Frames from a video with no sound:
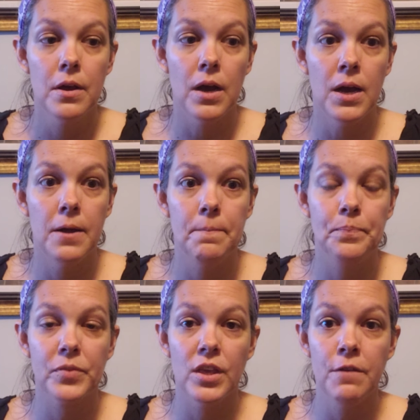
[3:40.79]

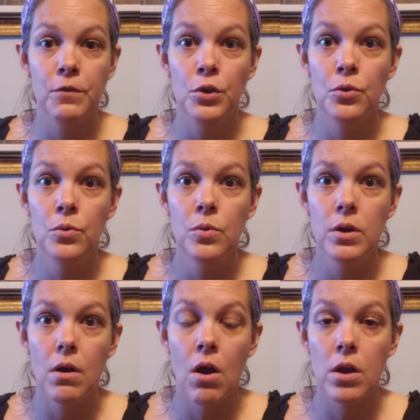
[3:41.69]
um, if you
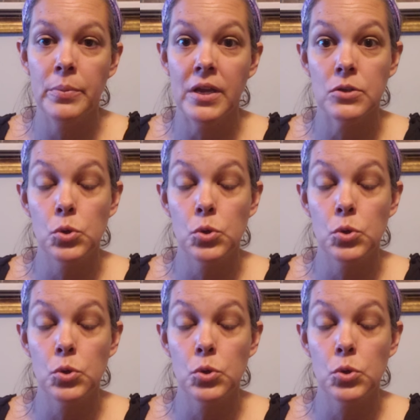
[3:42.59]
are being